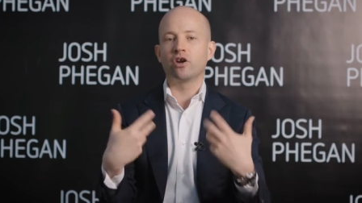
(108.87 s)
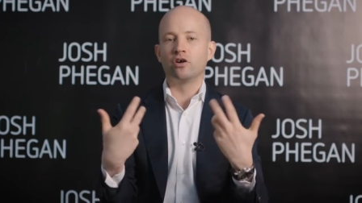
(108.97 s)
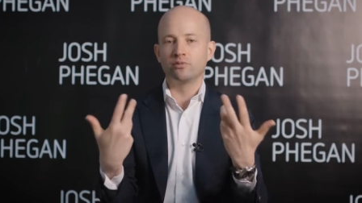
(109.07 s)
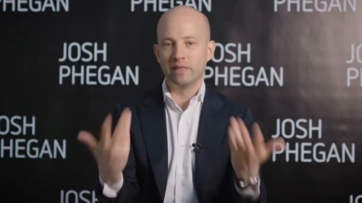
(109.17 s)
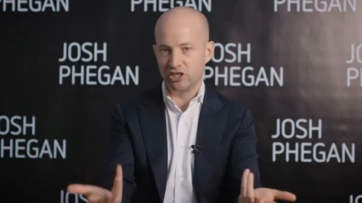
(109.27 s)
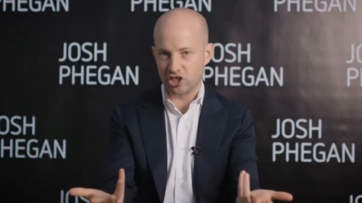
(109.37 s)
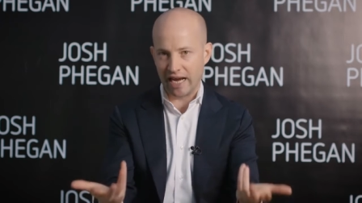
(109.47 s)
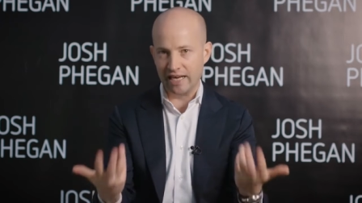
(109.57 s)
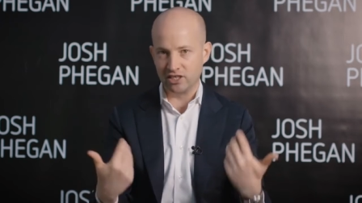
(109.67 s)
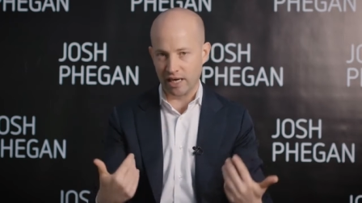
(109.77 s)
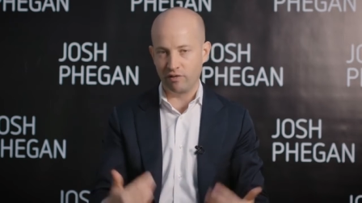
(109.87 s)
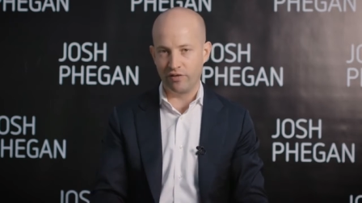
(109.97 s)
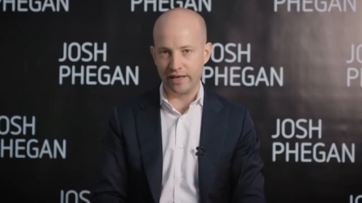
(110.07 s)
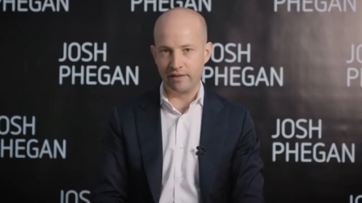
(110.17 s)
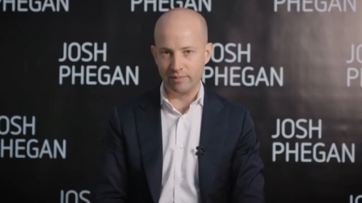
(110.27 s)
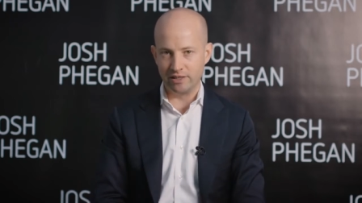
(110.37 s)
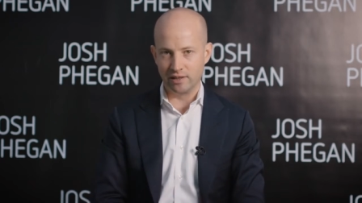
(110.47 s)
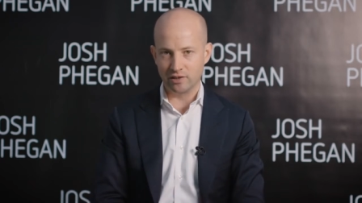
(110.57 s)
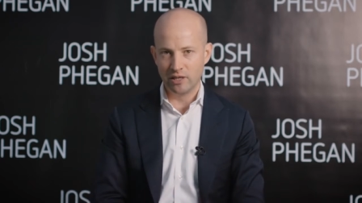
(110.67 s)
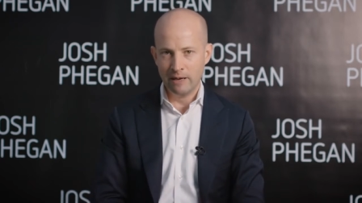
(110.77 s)
ultimately change everything in the
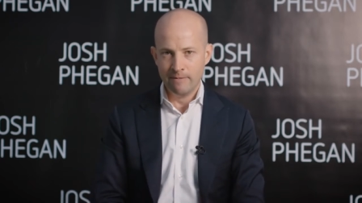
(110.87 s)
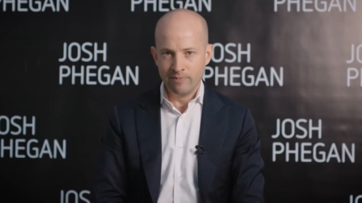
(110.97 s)
business.